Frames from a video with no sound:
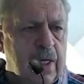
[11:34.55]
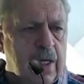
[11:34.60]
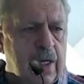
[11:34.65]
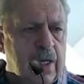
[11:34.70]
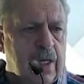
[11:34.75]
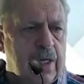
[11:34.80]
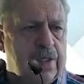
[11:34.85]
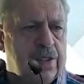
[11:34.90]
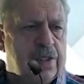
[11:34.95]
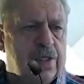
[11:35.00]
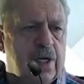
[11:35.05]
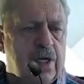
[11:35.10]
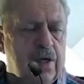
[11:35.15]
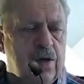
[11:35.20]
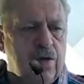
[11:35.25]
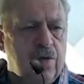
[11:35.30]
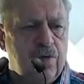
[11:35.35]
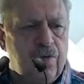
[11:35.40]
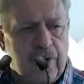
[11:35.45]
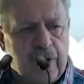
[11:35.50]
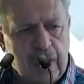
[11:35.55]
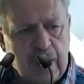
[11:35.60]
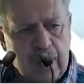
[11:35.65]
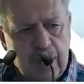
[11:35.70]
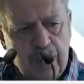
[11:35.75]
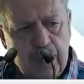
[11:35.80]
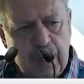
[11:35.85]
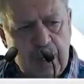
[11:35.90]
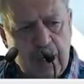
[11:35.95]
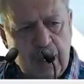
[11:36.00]
let's say you've
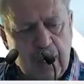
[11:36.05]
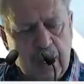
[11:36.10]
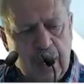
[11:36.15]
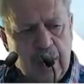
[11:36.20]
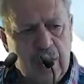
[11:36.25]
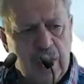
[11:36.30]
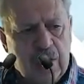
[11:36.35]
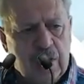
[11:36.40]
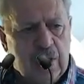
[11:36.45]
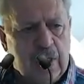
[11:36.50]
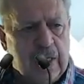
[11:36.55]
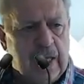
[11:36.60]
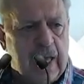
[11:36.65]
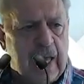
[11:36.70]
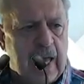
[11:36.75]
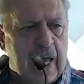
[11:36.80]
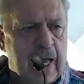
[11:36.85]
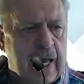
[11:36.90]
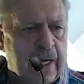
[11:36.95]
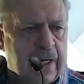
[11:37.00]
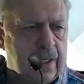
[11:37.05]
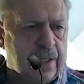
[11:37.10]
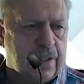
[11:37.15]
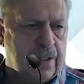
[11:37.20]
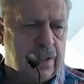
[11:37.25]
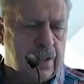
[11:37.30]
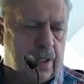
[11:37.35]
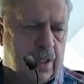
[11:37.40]
initially added